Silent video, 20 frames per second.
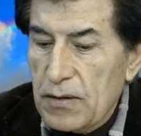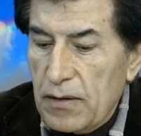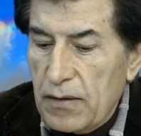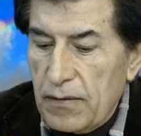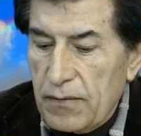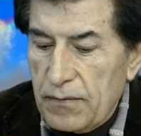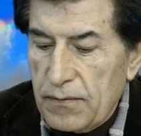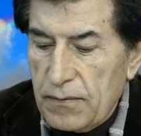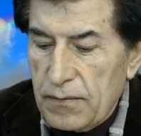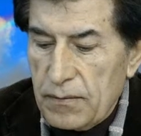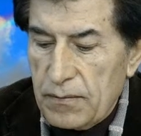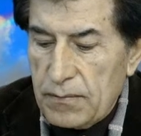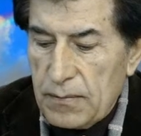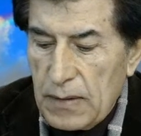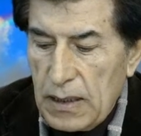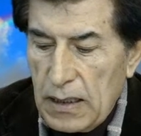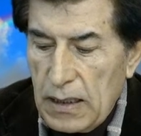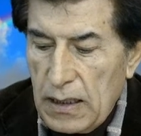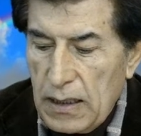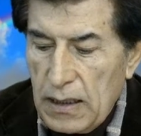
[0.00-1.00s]
of
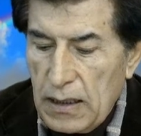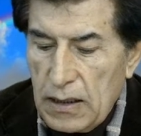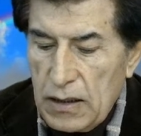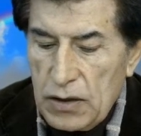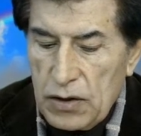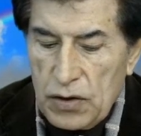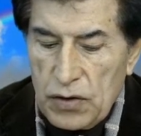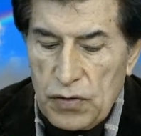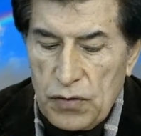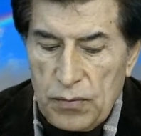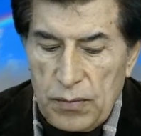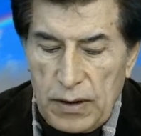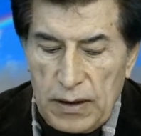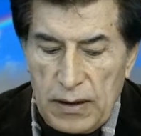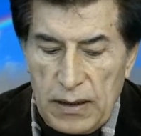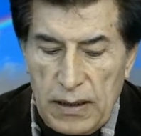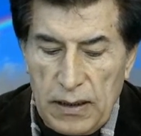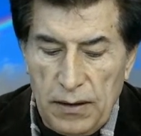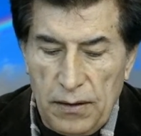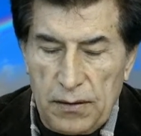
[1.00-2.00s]
uh, human
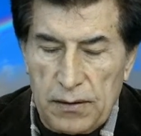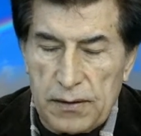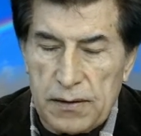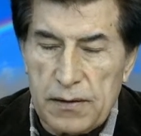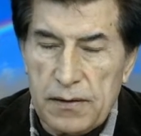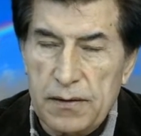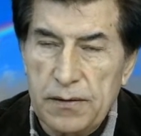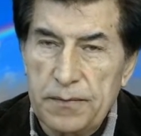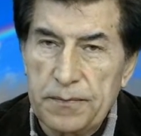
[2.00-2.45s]
ills.